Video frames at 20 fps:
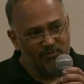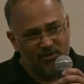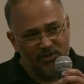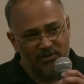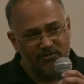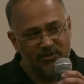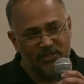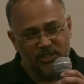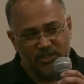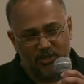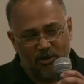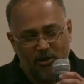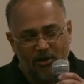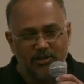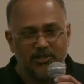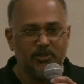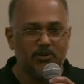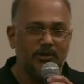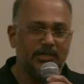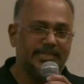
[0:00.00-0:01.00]
work which is
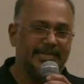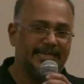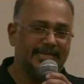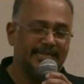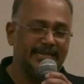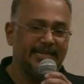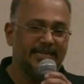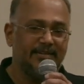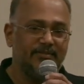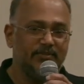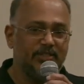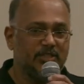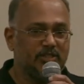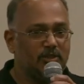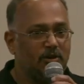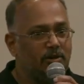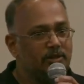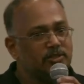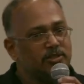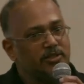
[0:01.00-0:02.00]
also a tech debt, which is
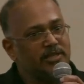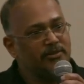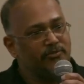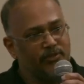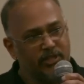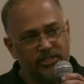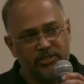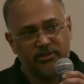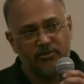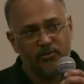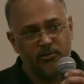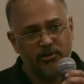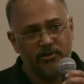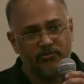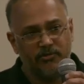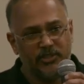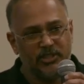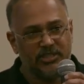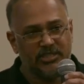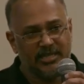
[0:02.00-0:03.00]
also a feature work,
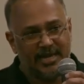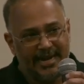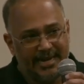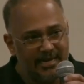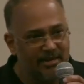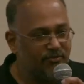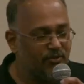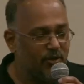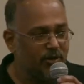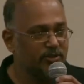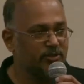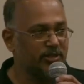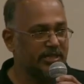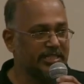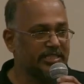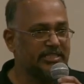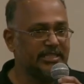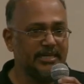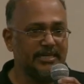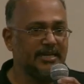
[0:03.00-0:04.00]
which is kind of also an
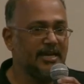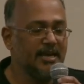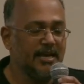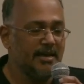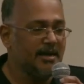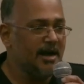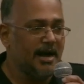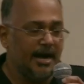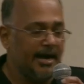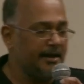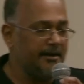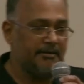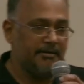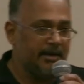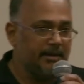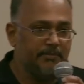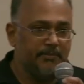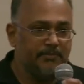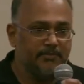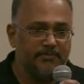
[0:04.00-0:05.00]
incident.
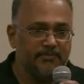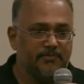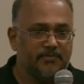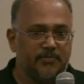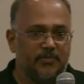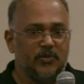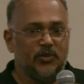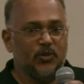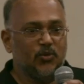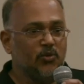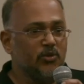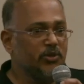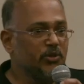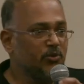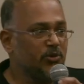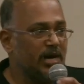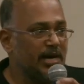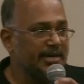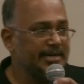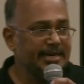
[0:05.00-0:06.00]
You
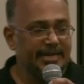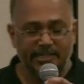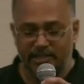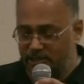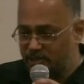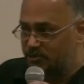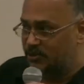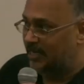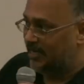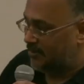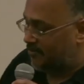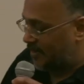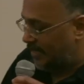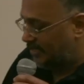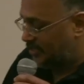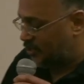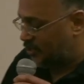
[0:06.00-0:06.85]
can't get into that, right?